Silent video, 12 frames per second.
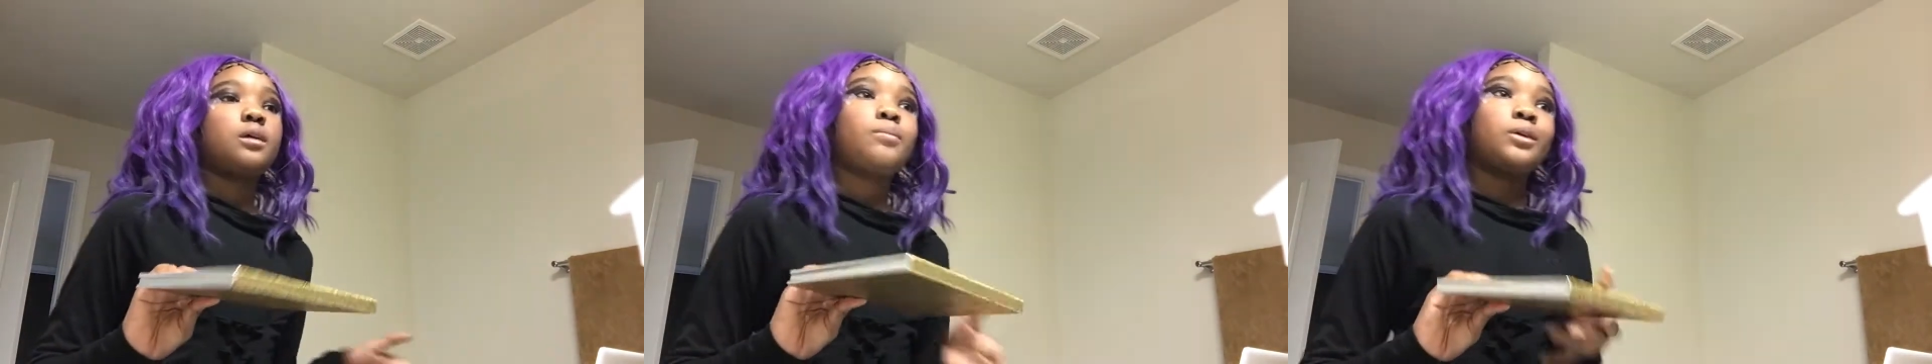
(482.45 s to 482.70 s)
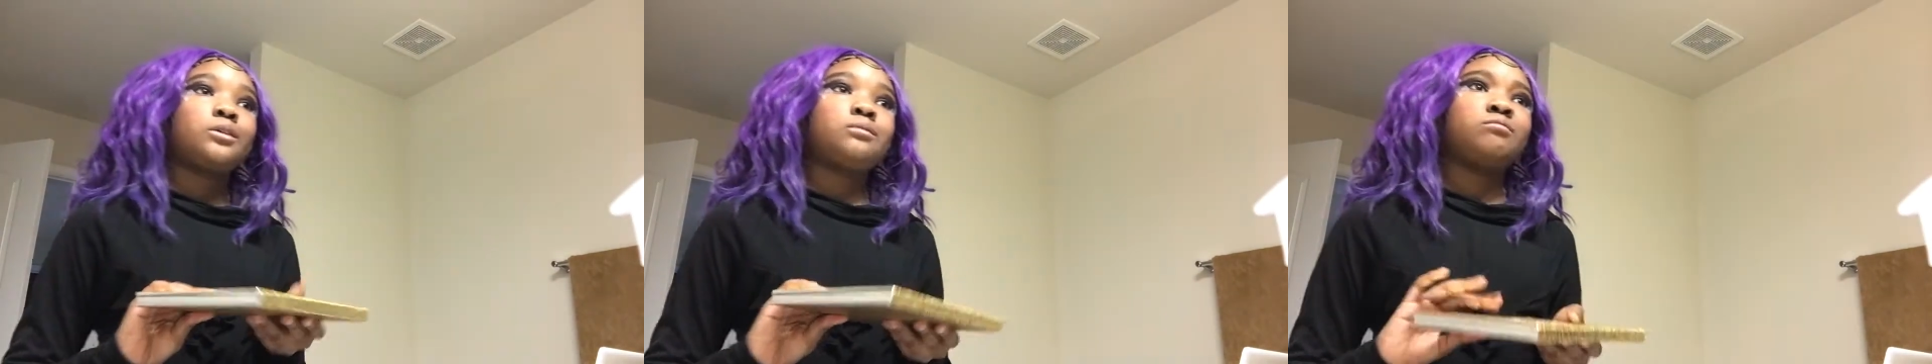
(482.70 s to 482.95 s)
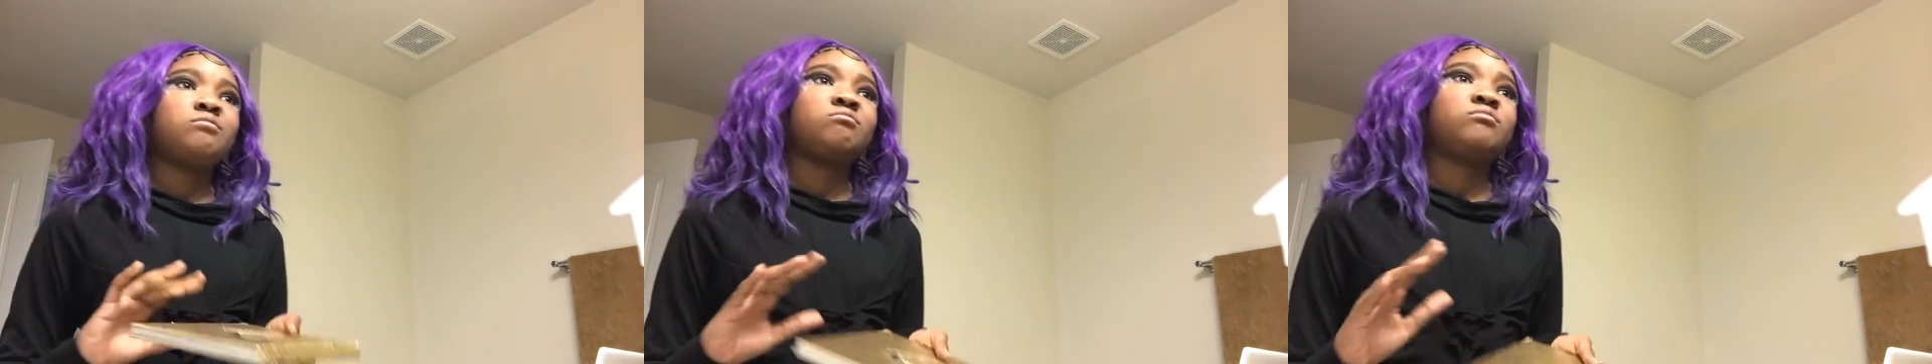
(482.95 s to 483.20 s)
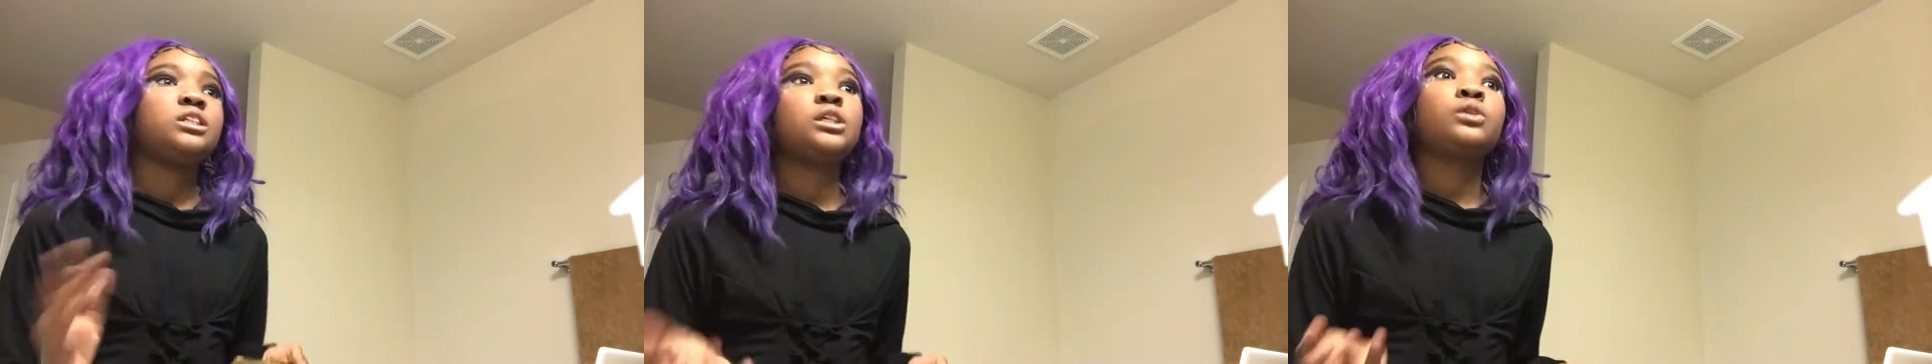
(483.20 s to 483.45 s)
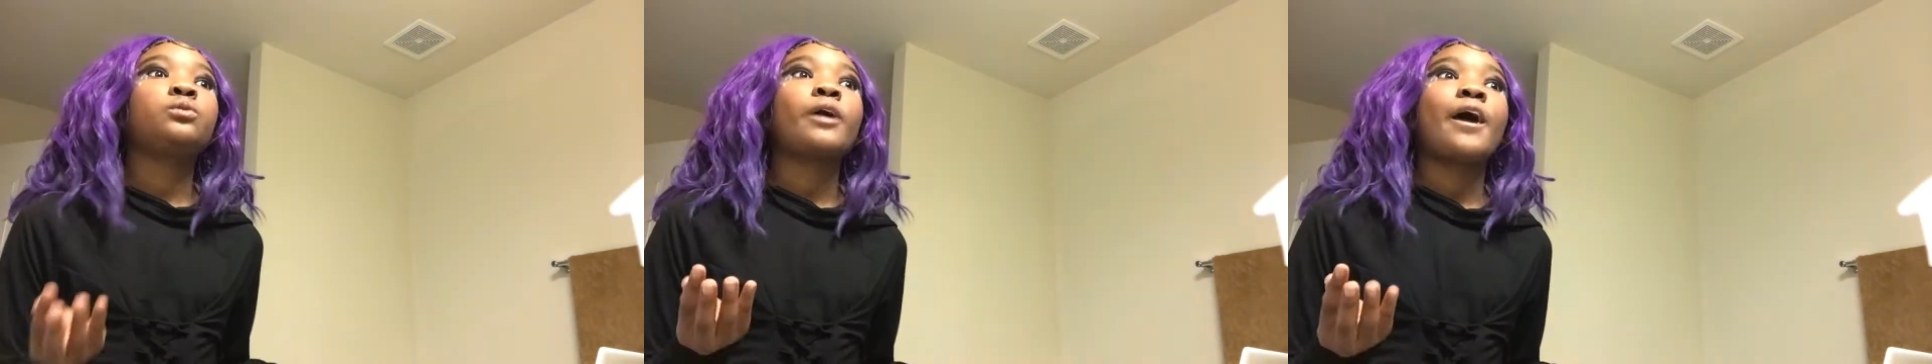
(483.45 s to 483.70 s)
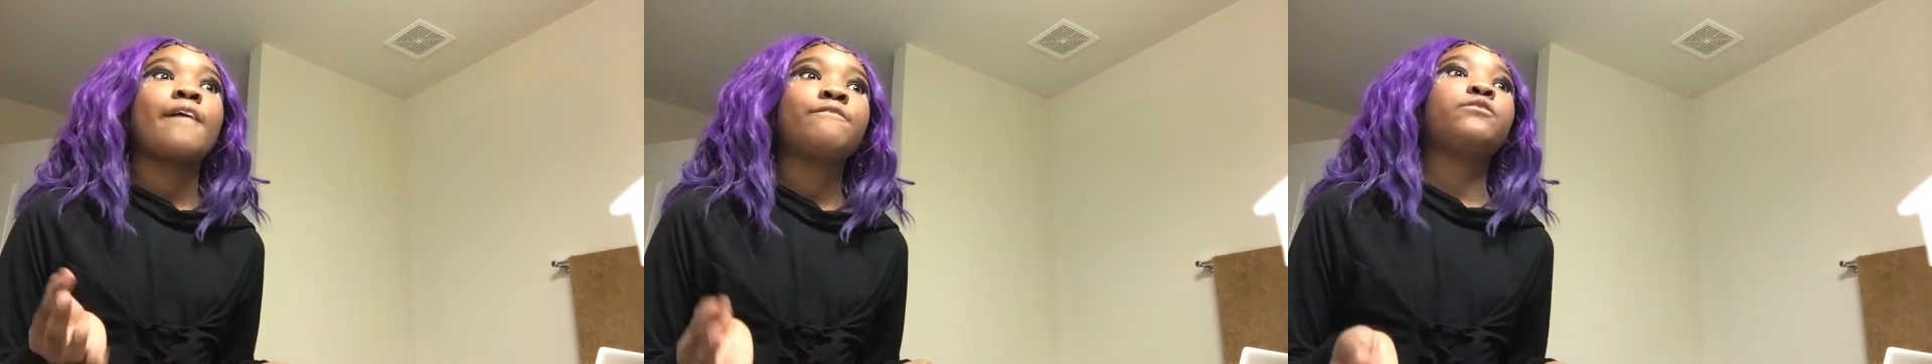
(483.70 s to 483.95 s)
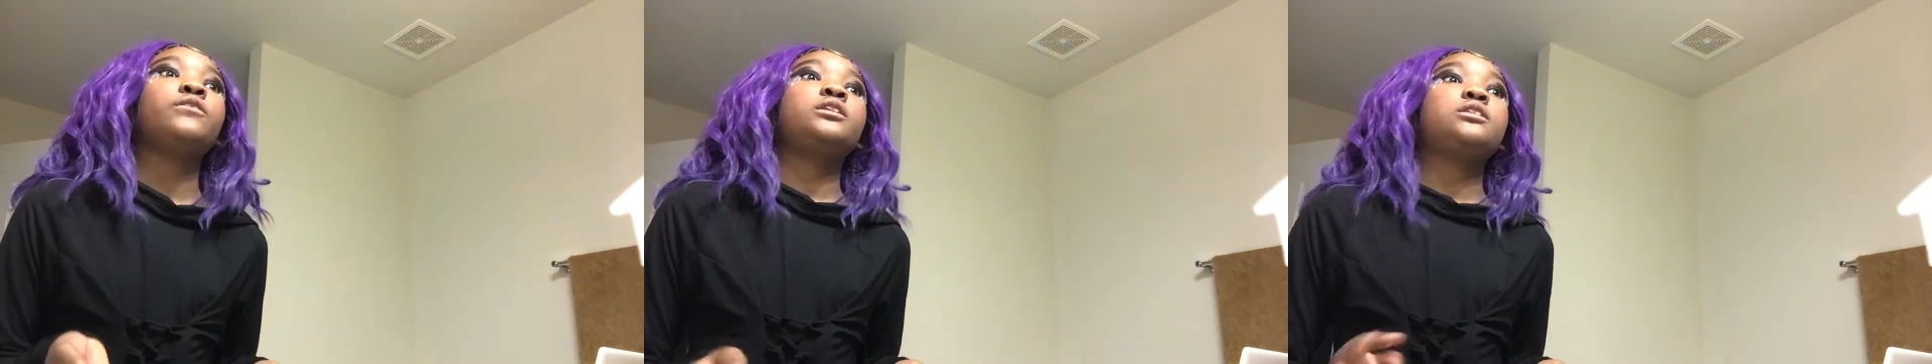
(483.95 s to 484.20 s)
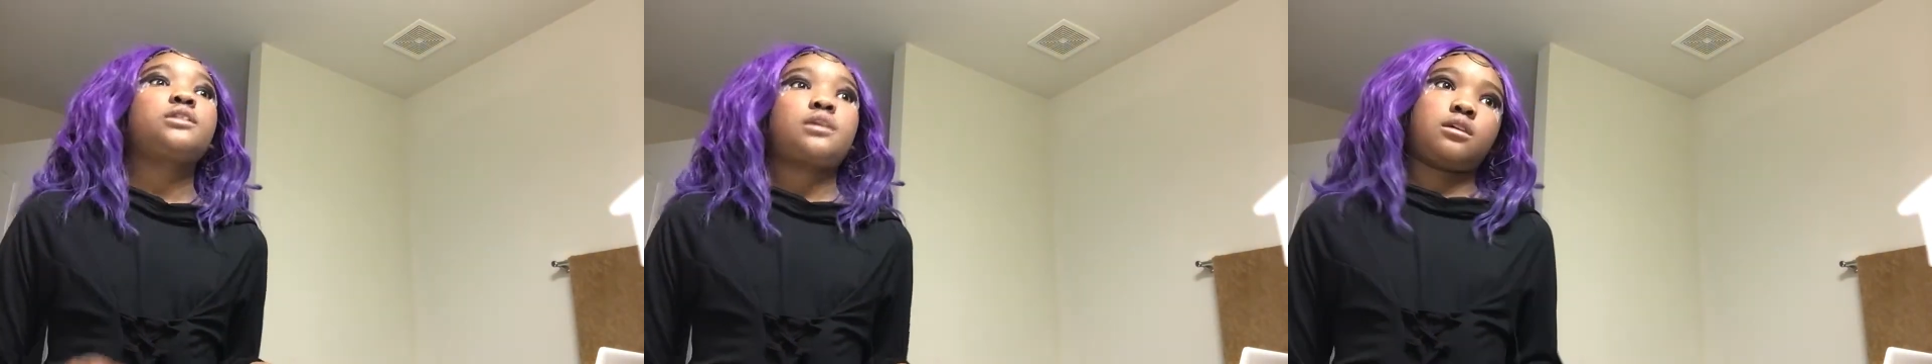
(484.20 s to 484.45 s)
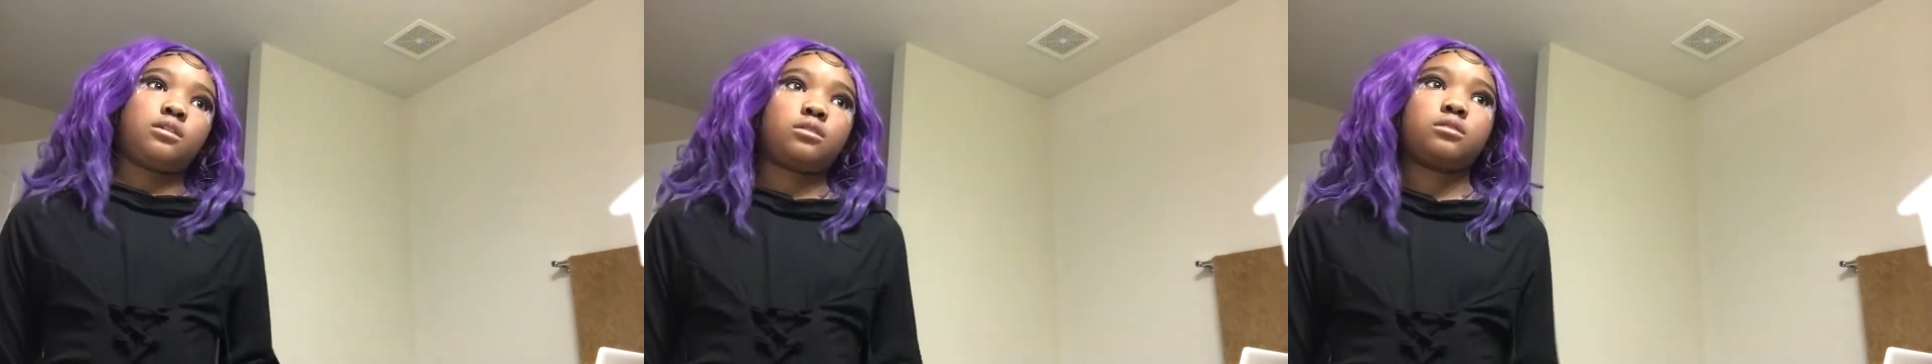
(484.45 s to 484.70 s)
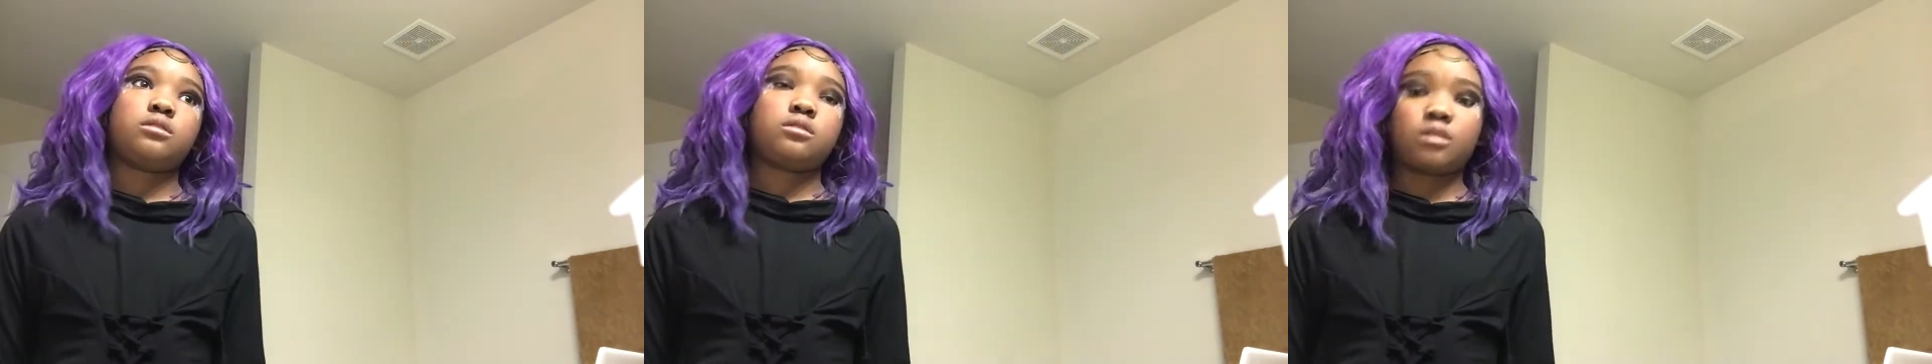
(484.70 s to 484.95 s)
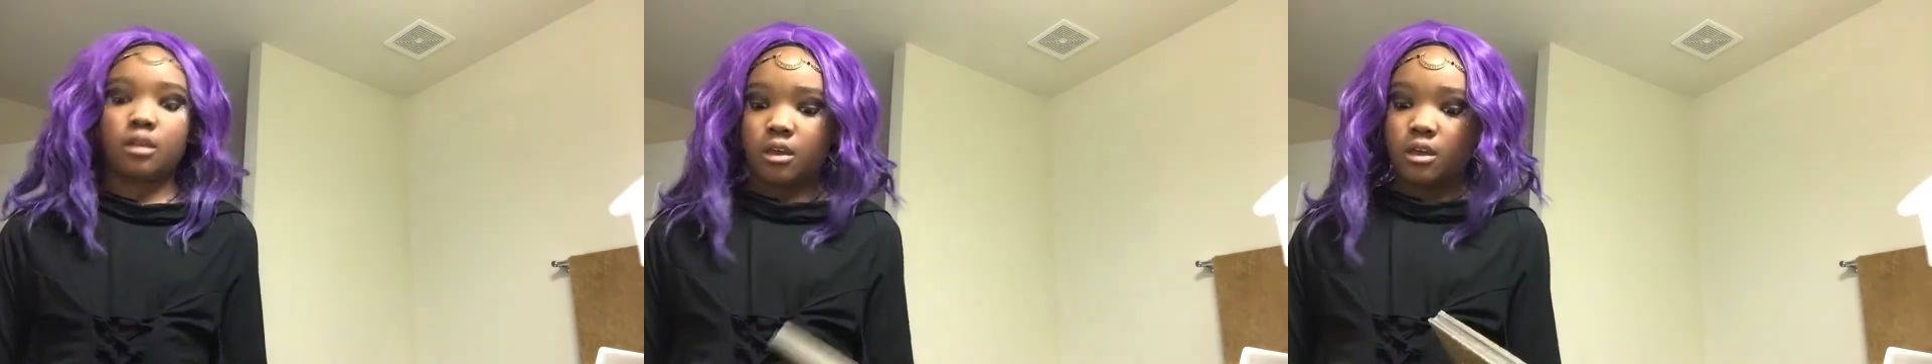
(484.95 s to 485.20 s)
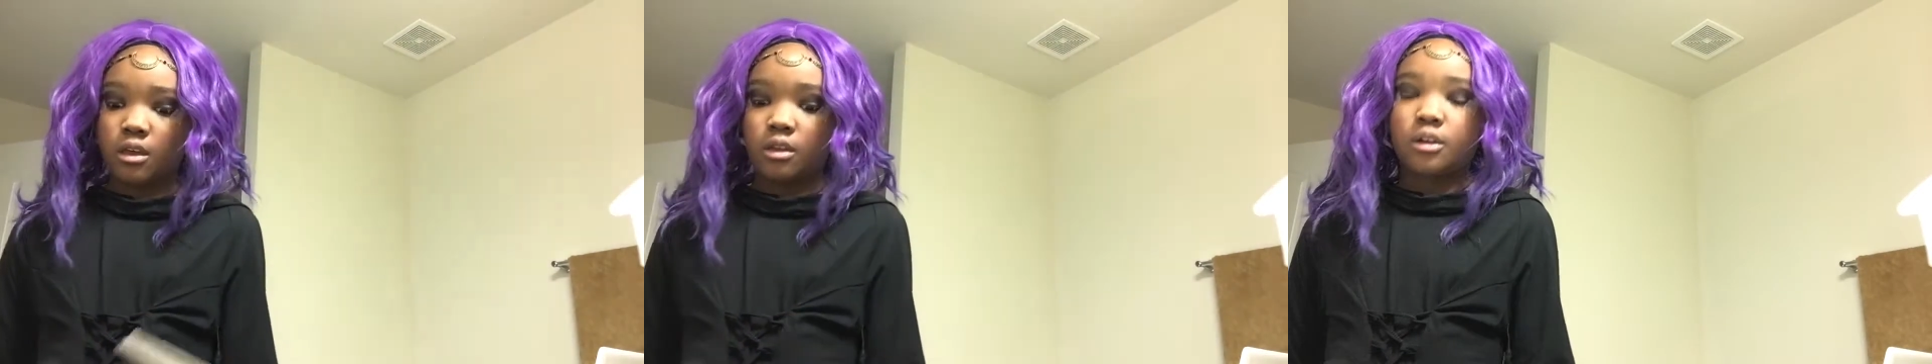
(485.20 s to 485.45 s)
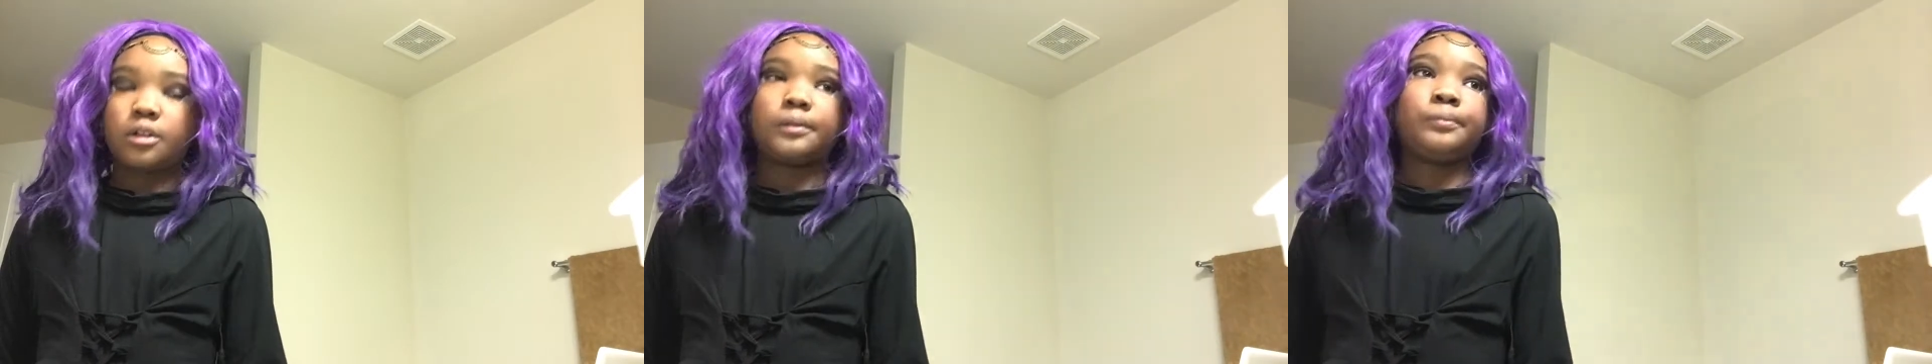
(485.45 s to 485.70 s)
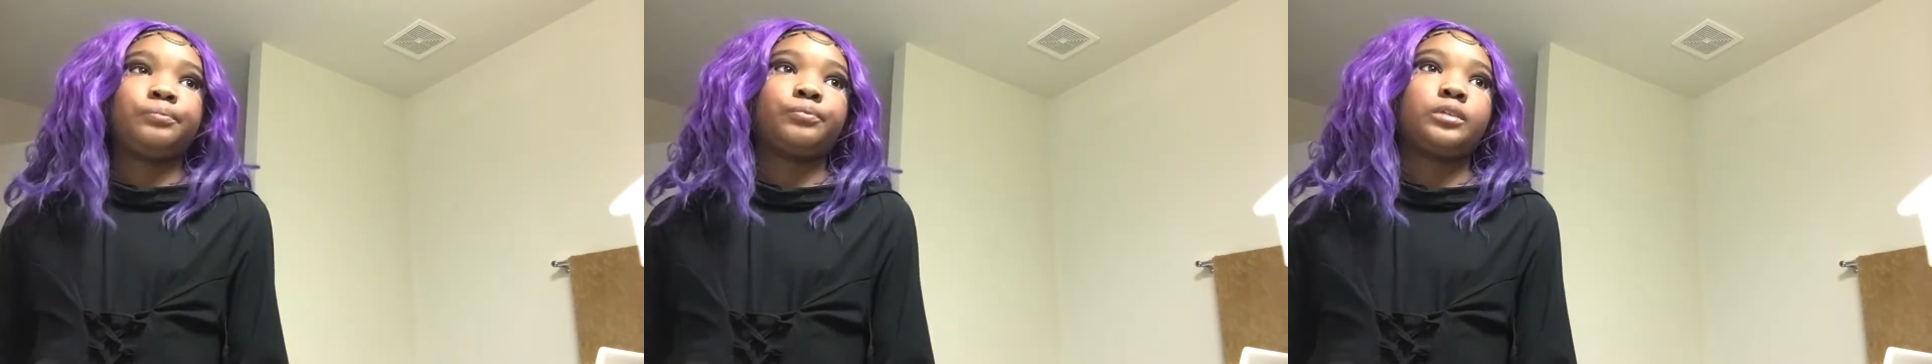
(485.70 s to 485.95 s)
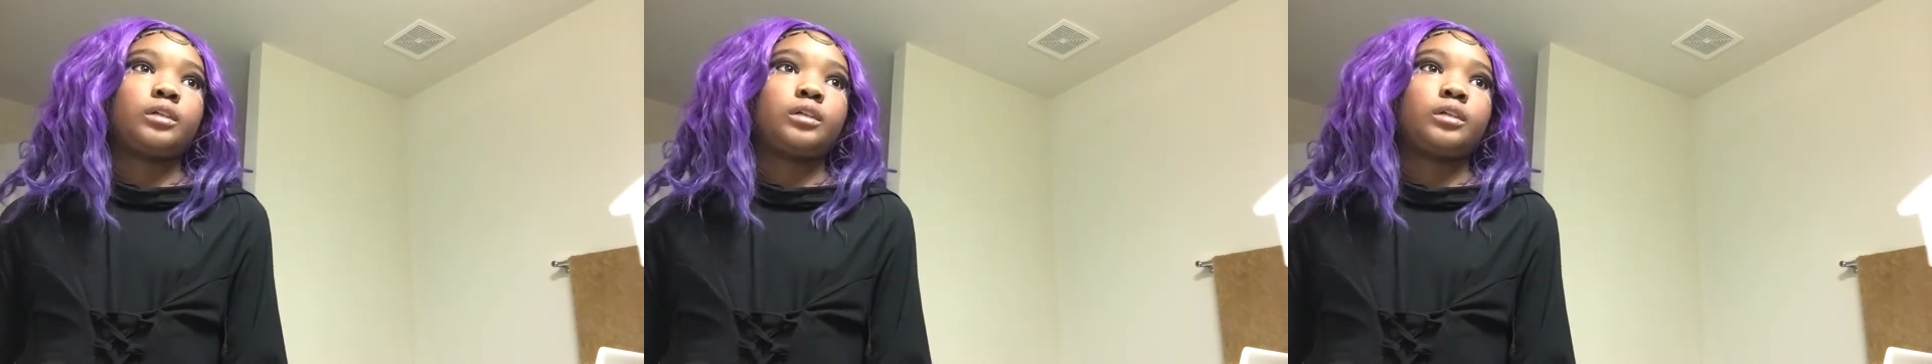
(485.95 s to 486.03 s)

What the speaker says: I'd like to do everything else that you need to do